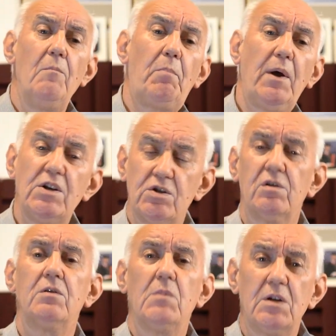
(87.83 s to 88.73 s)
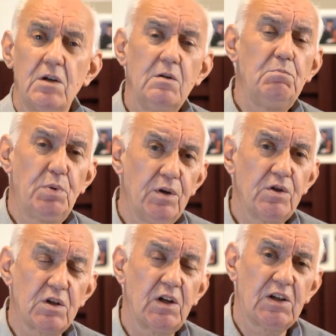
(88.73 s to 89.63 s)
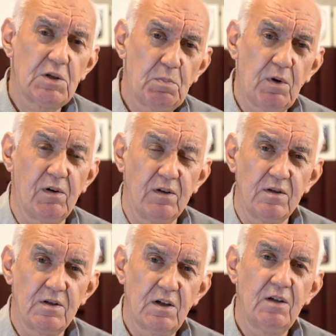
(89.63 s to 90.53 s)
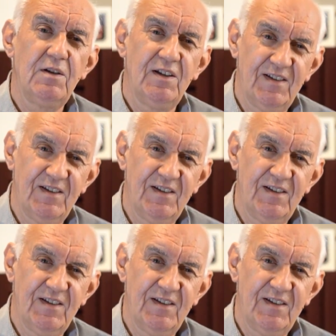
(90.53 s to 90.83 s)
based on my own personal experience. So